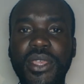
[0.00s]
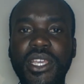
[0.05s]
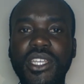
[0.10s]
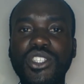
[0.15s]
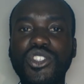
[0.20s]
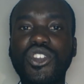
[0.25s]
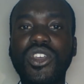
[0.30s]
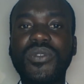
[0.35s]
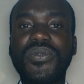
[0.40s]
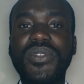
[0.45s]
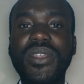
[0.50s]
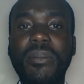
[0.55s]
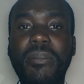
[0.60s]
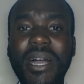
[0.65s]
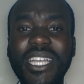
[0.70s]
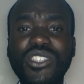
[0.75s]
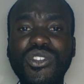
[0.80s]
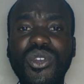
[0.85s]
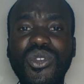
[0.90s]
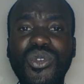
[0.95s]
So if the
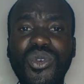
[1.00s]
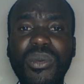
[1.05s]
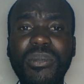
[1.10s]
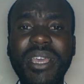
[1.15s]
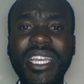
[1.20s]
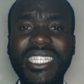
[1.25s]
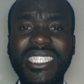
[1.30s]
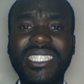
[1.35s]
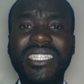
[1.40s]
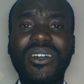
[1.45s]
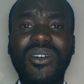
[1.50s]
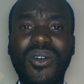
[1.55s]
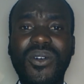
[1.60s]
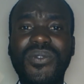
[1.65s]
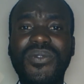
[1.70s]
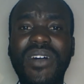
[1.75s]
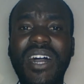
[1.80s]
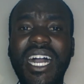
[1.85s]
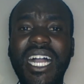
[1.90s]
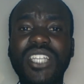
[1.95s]
person who makes the
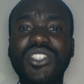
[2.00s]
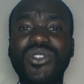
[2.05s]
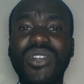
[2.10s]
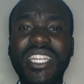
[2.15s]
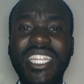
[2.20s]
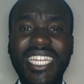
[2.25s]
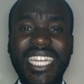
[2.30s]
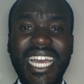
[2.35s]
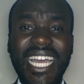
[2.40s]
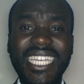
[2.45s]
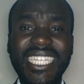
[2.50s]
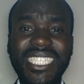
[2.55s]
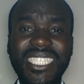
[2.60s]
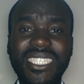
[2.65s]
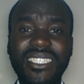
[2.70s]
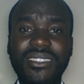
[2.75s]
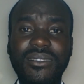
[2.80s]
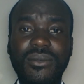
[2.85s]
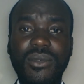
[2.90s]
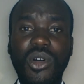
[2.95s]
offer actually
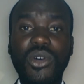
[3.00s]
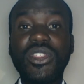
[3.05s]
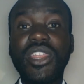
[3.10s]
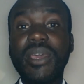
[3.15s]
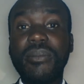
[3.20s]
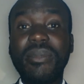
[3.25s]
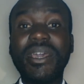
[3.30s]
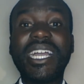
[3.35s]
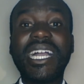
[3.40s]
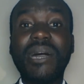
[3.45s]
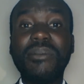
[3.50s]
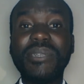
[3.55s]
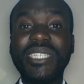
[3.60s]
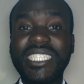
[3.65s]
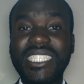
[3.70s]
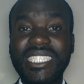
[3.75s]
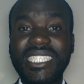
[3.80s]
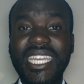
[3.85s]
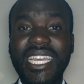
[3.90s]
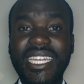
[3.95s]
dies, or they become
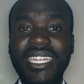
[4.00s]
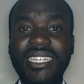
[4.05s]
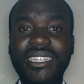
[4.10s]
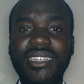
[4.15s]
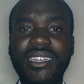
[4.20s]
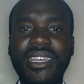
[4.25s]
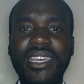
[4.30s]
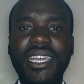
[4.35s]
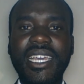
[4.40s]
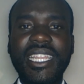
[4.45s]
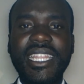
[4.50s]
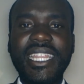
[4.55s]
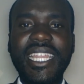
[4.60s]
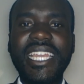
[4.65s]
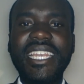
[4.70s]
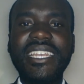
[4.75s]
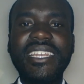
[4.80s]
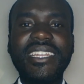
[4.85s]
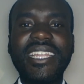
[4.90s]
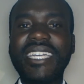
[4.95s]
insane,
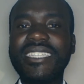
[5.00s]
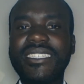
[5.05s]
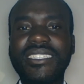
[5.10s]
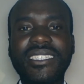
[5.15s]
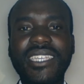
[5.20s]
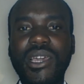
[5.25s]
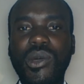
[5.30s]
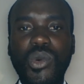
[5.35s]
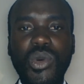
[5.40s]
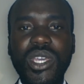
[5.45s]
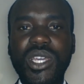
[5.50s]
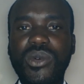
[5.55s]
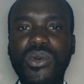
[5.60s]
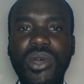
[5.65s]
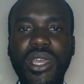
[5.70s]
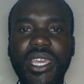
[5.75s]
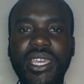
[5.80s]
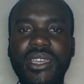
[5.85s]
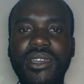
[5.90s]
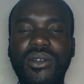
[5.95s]
then that's a quick
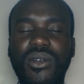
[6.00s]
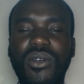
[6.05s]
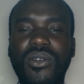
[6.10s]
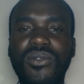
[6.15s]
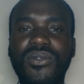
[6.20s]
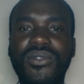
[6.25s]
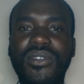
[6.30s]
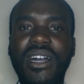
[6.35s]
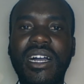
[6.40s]
way of